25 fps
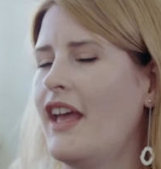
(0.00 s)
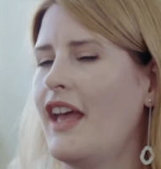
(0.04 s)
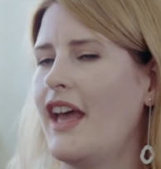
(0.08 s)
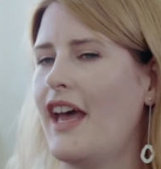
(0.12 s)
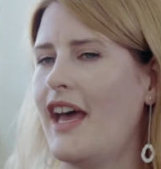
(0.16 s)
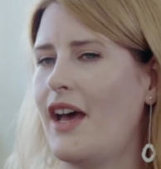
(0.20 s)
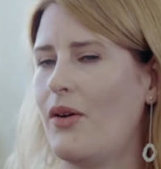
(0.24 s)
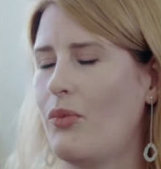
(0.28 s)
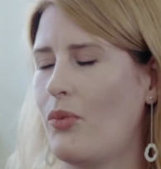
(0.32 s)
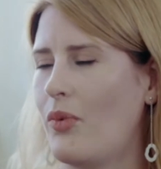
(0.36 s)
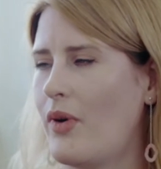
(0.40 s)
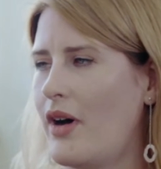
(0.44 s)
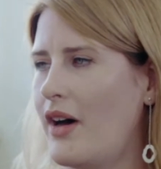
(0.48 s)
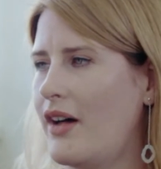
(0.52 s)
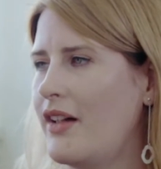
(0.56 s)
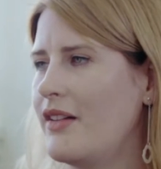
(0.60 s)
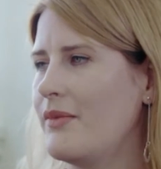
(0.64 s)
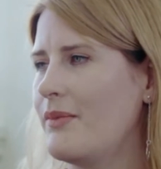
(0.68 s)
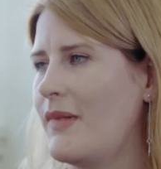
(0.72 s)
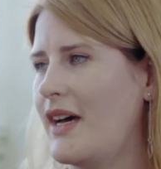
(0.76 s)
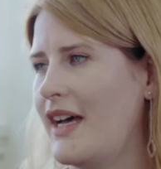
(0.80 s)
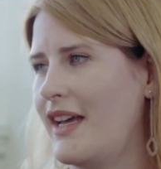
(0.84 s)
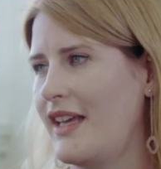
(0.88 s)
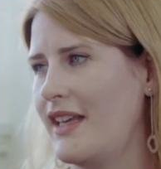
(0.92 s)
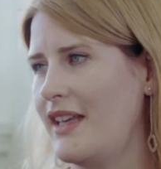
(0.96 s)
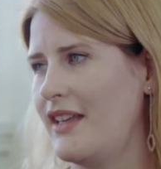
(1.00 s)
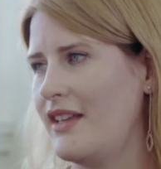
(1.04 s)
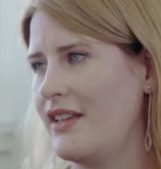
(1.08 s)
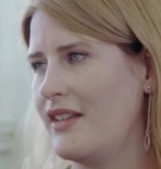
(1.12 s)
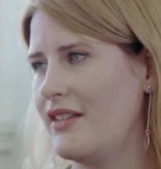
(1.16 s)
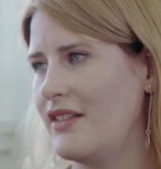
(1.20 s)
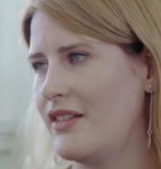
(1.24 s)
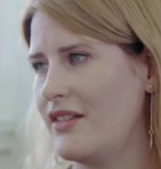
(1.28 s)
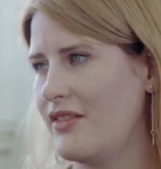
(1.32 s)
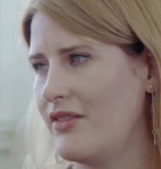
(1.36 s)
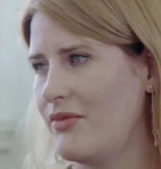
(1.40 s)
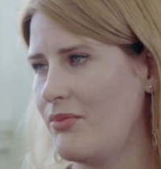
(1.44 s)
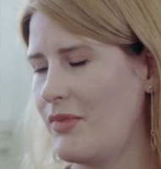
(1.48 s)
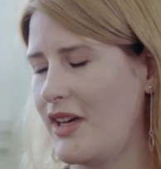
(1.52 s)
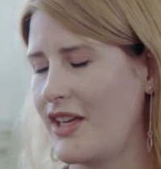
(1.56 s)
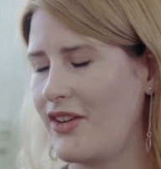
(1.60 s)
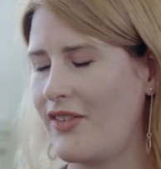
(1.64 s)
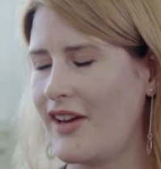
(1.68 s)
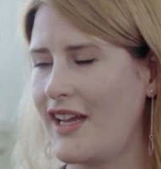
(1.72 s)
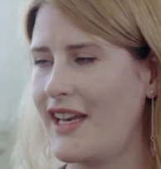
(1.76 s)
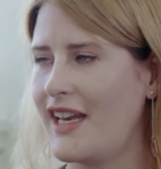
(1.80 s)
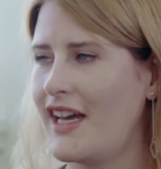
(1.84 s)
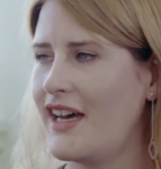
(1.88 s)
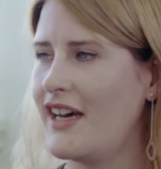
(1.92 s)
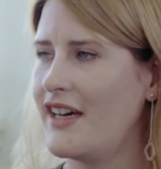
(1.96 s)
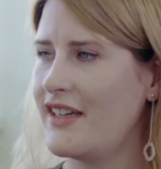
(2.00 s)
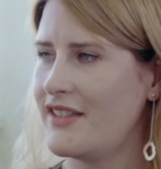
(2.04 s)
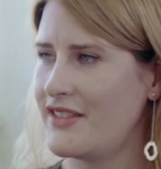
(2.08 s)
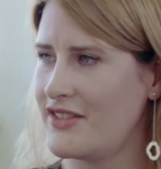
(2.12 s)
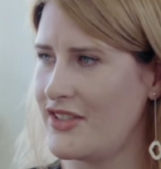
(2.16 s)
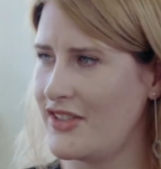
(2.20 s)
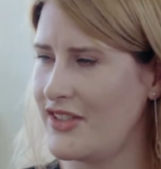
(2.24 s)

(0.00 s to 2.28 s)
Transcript: And while my great aunt,